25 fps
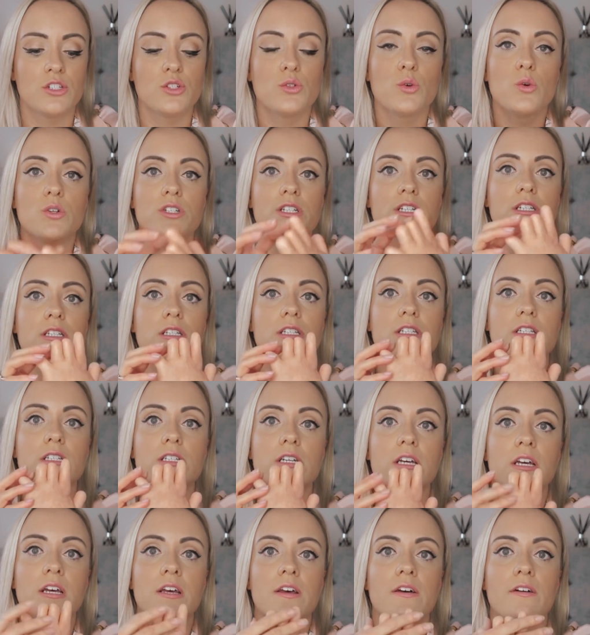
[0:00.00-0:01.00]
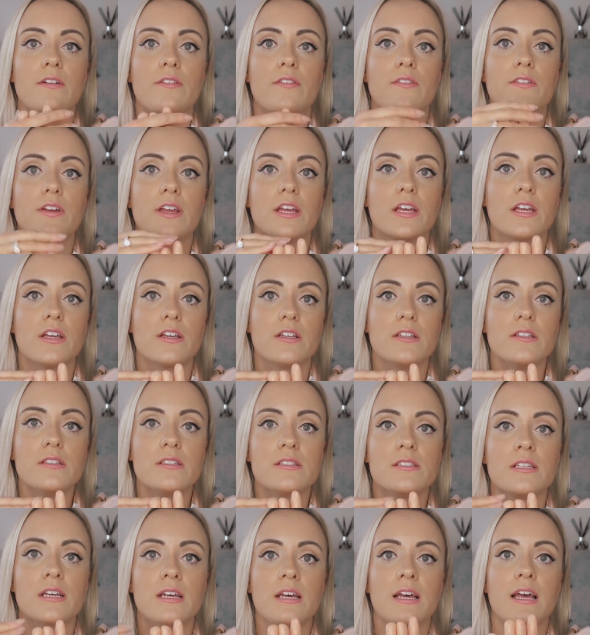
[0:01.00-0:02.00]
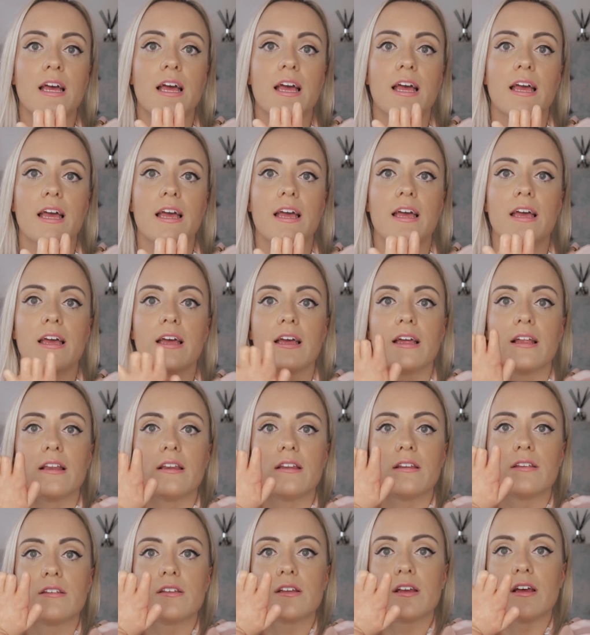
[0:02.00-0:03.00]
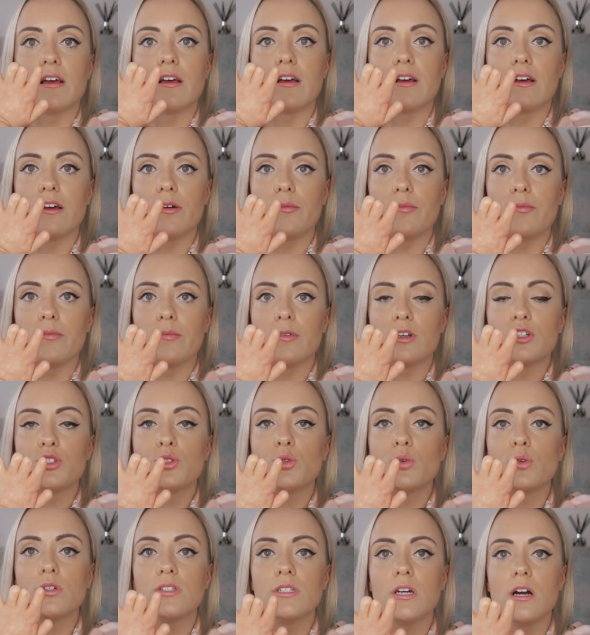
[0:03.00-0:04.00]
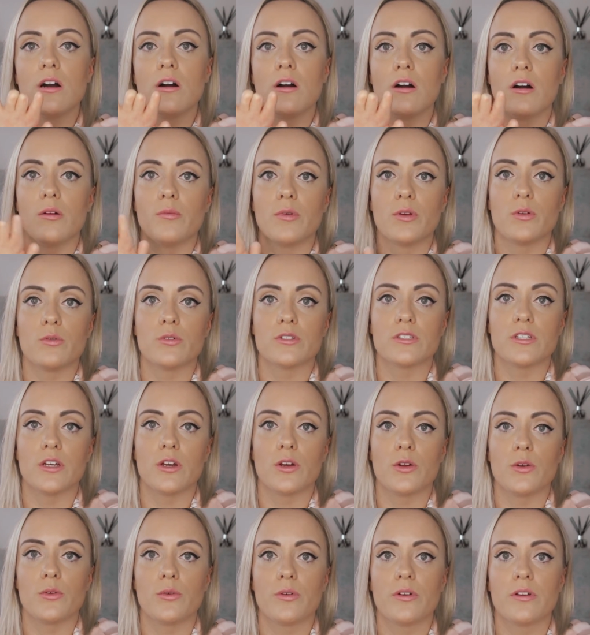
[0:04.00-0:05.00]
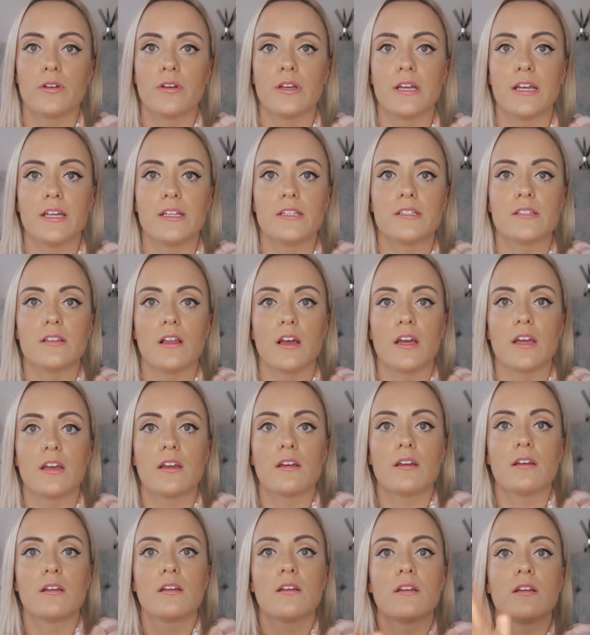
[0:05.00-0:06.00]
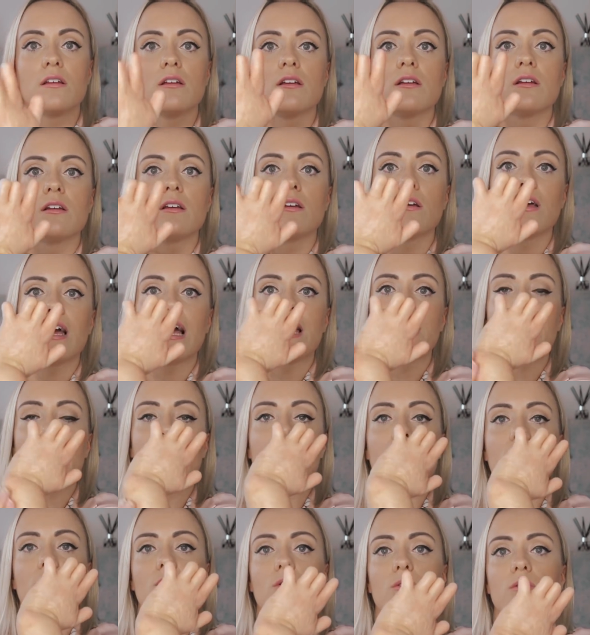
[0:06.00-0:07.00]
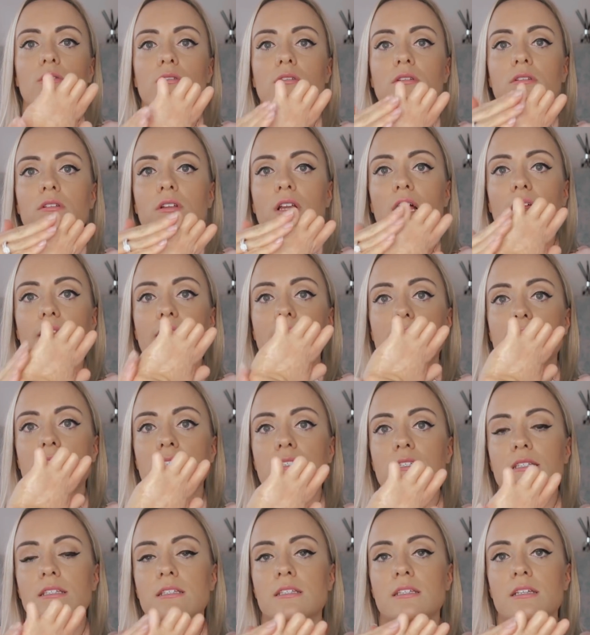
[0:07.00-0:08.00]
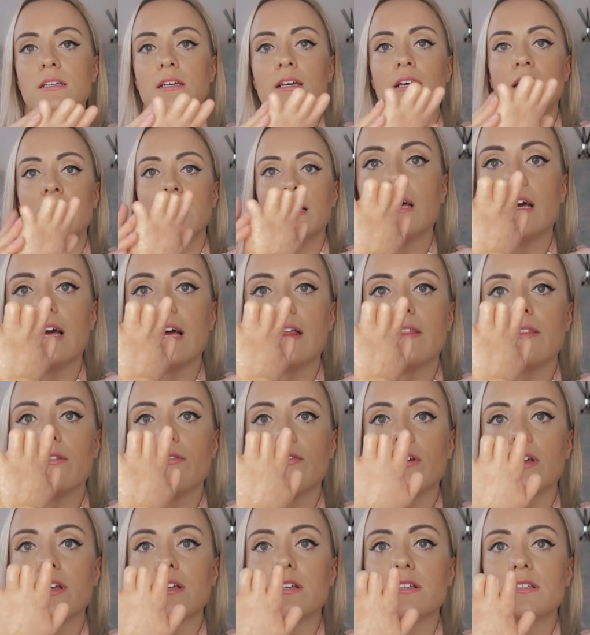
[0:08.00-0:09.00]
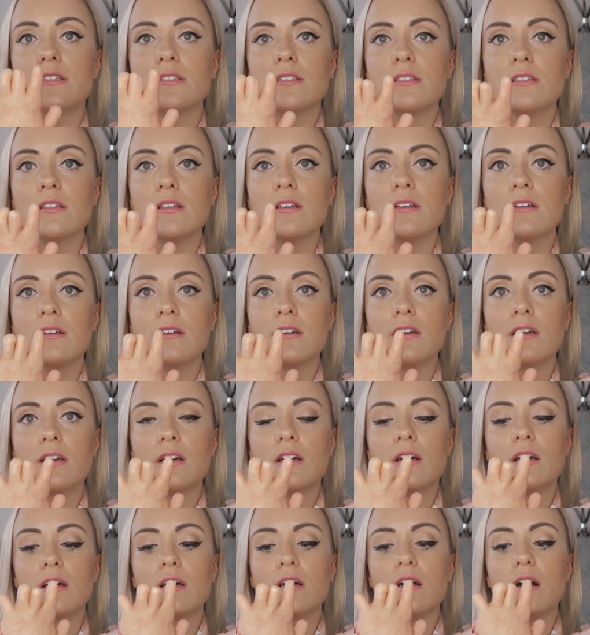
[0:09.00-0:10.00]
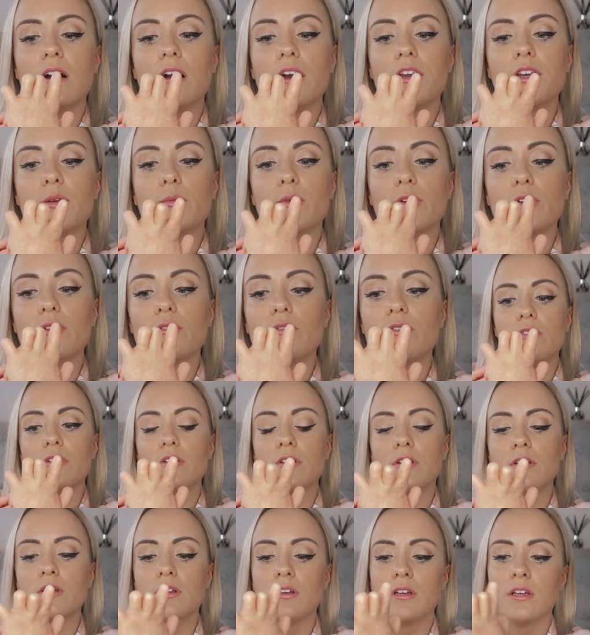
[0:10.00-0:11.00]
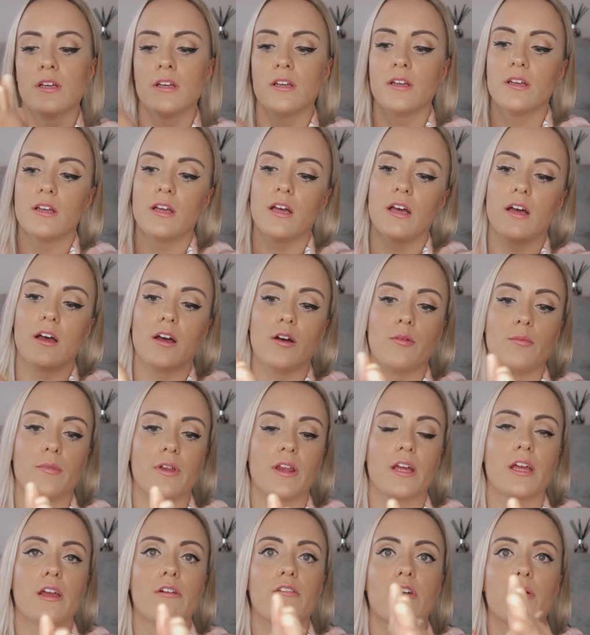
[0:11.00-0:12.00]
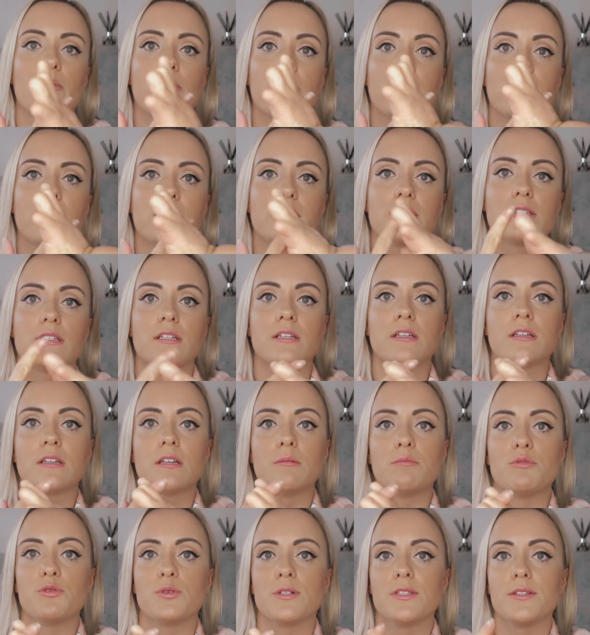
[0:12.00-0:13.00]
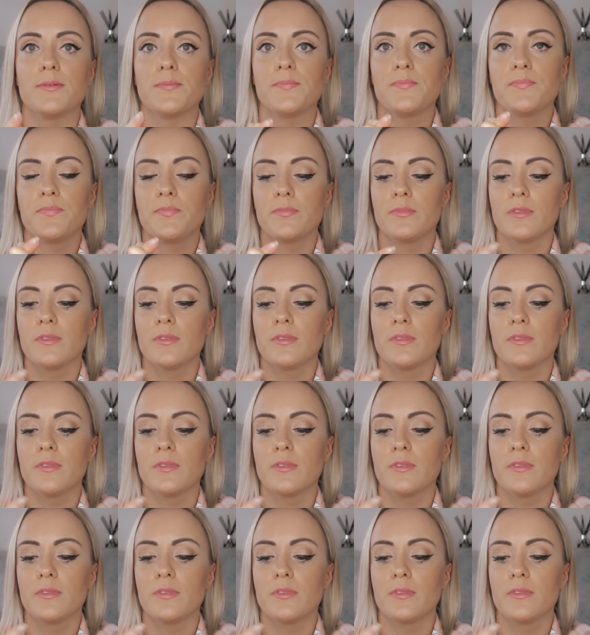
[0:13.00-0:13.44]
shortened fingers and a shortened arm, and also it's like an angle like this, and the fingers kind of move. I can grip things in between them,